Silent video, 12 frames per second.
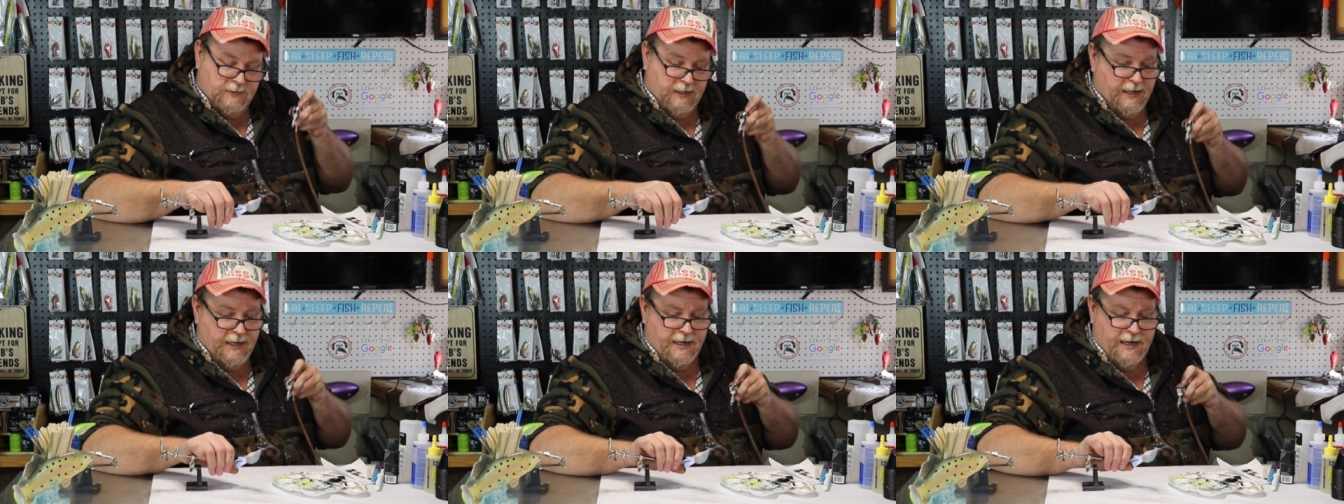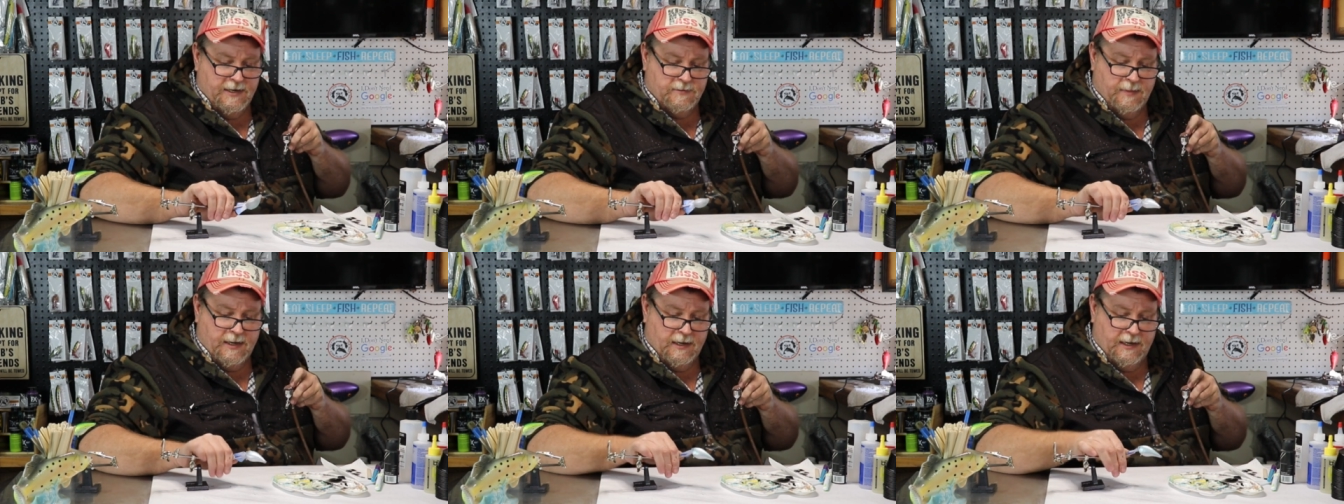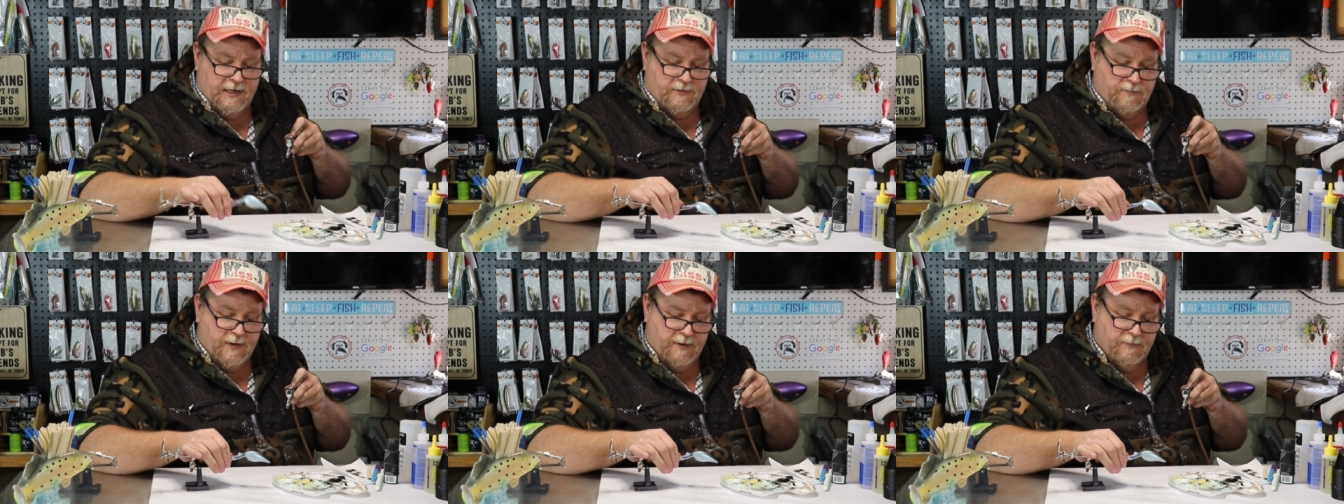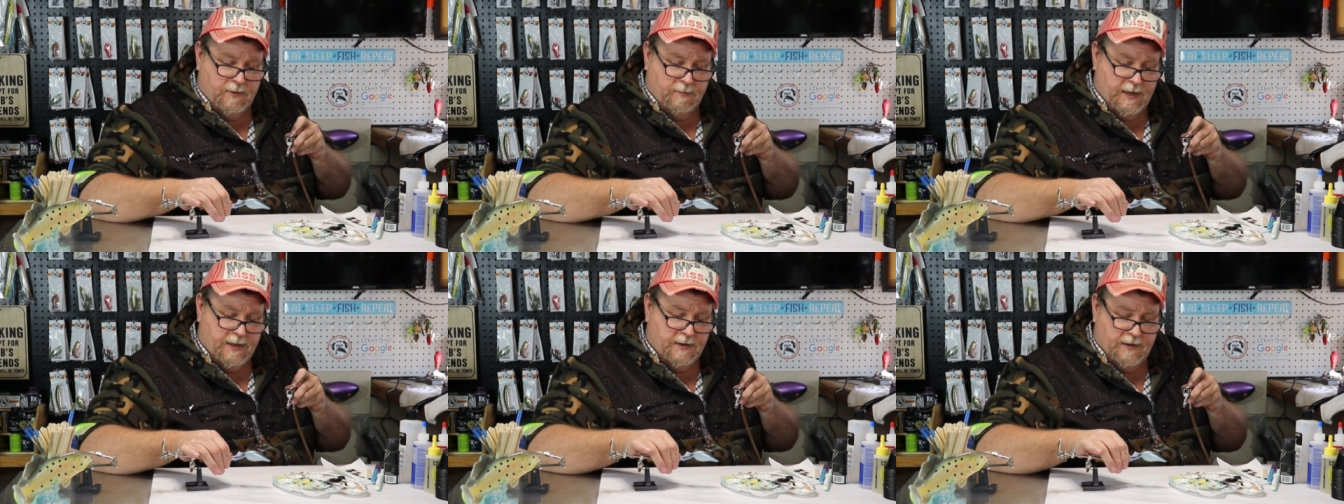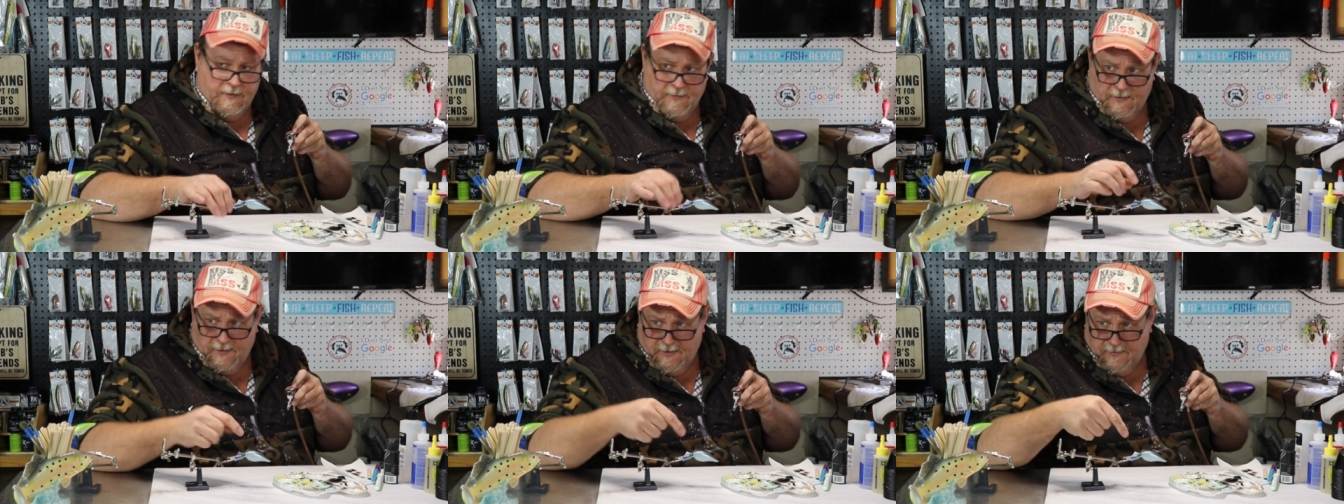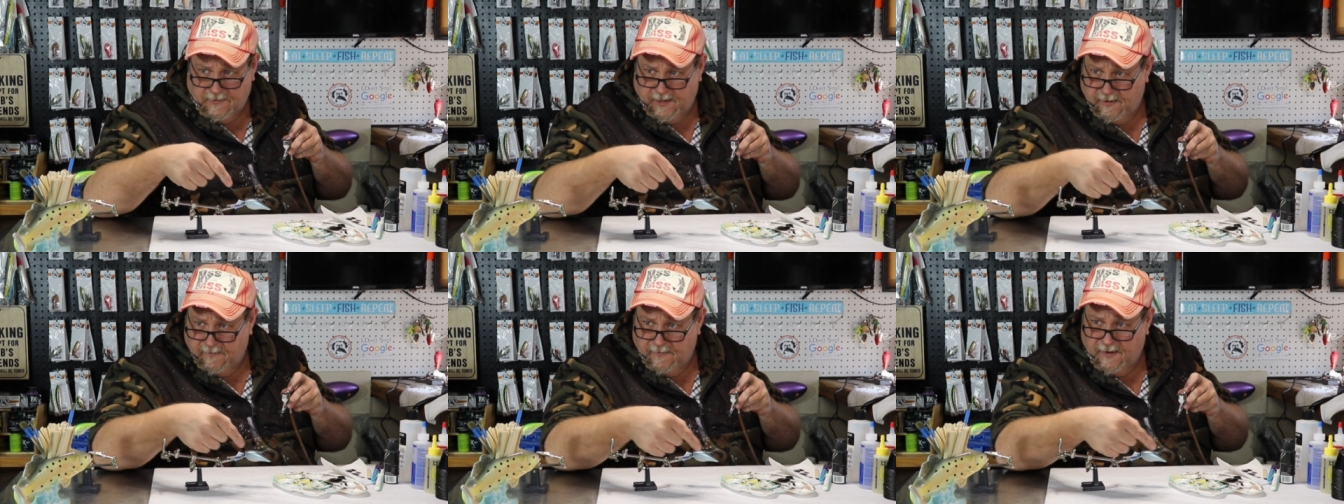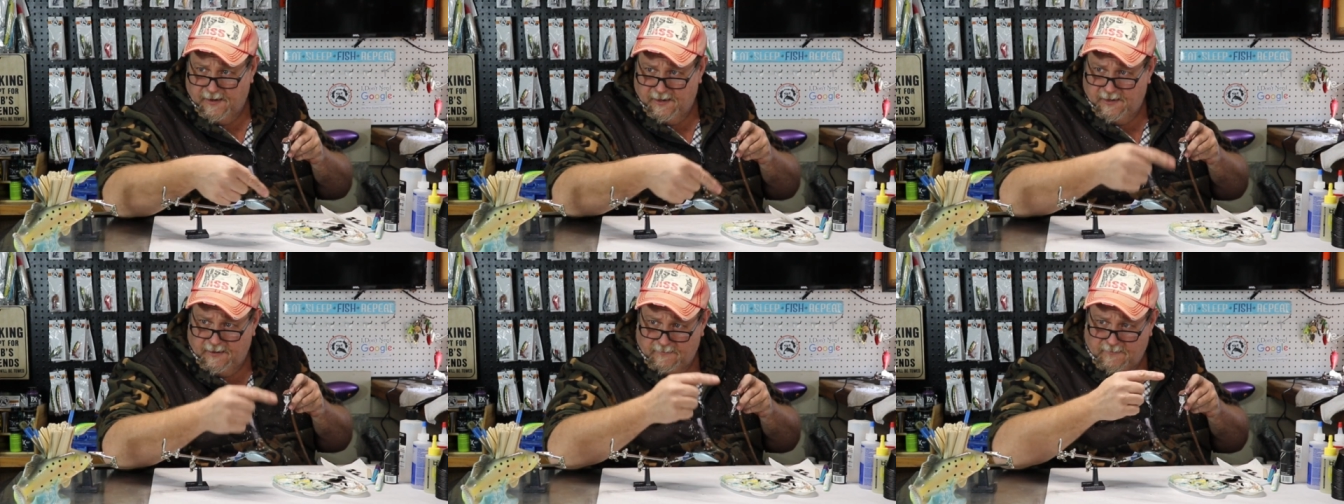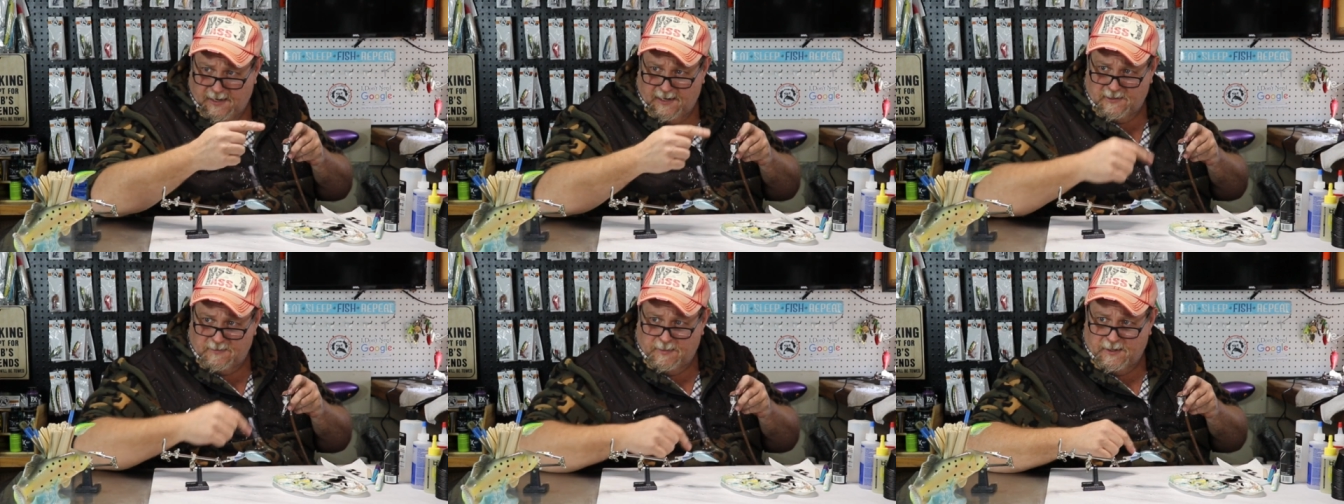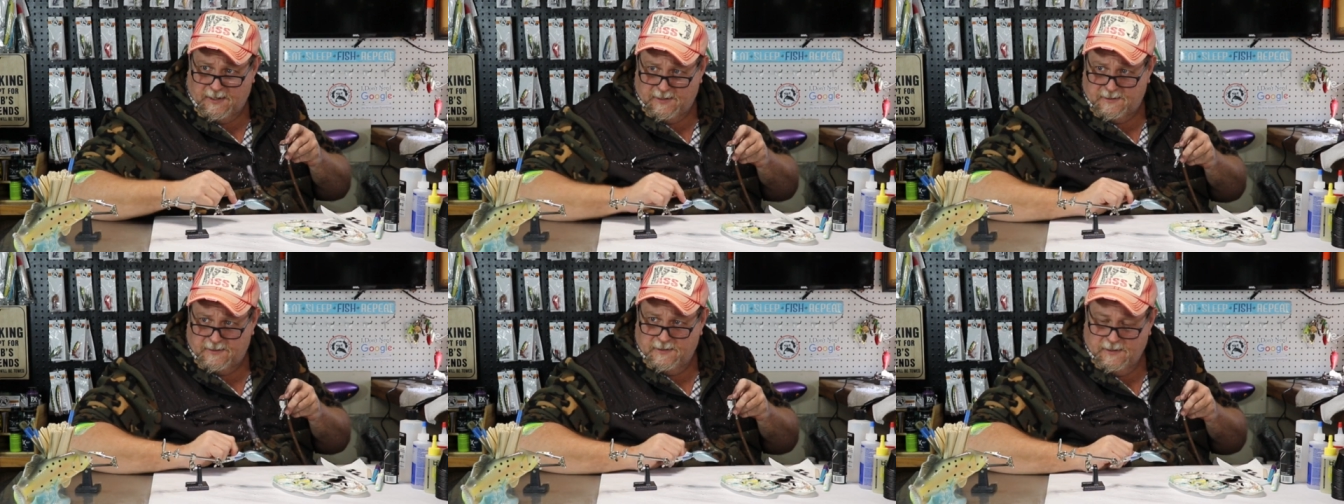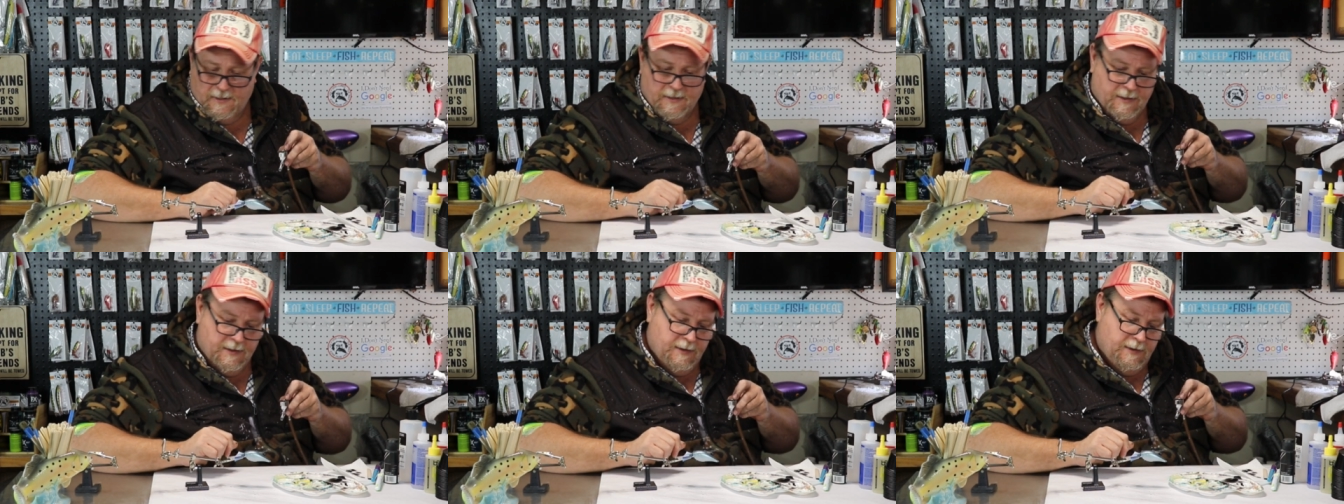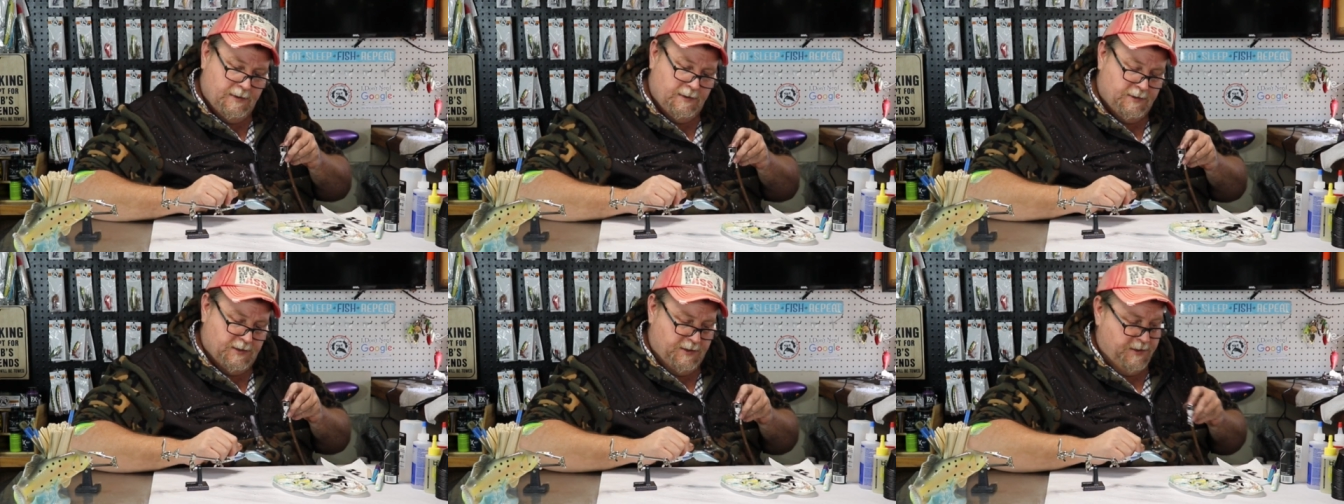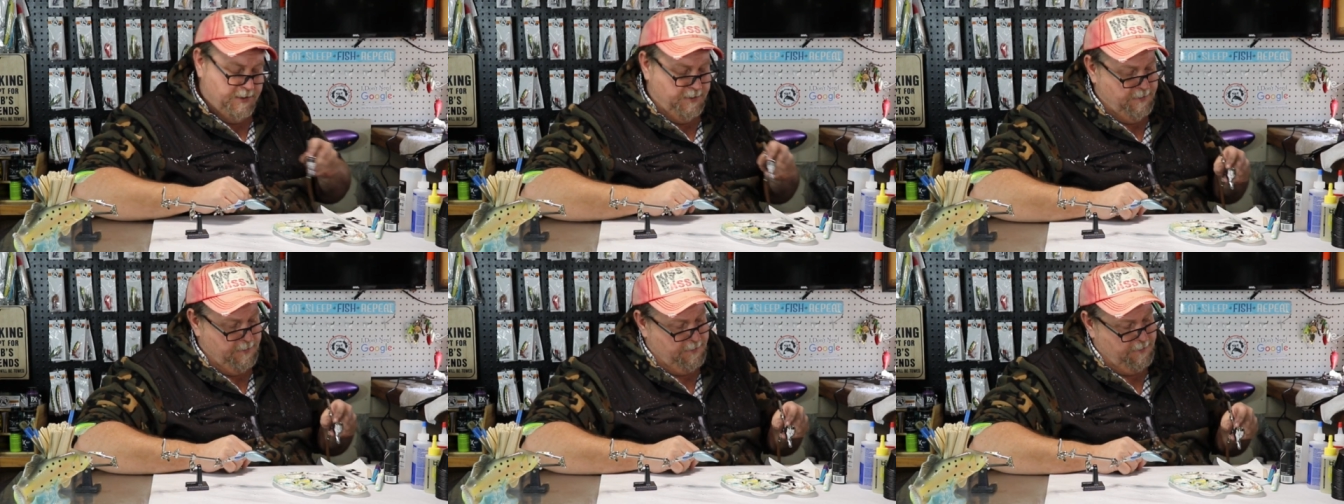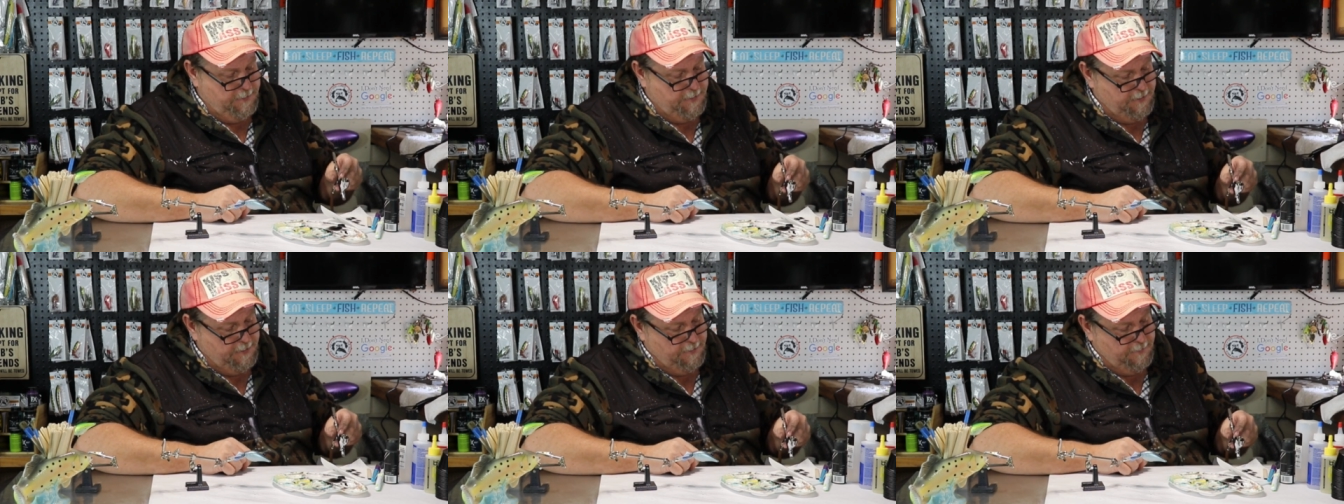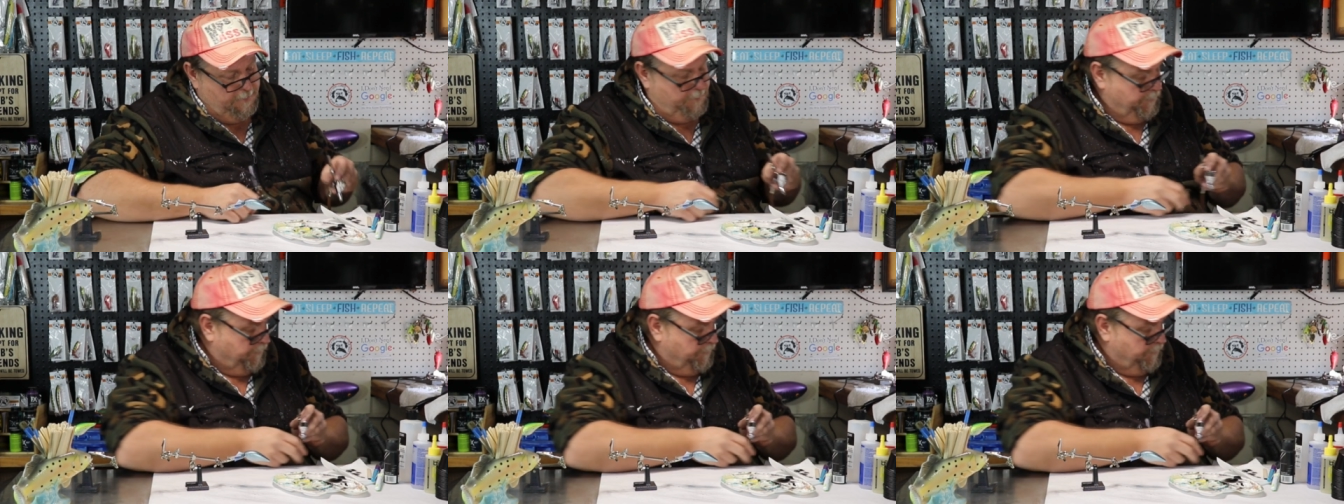And it is my least favorite method. You see the very little fine spots to do. So,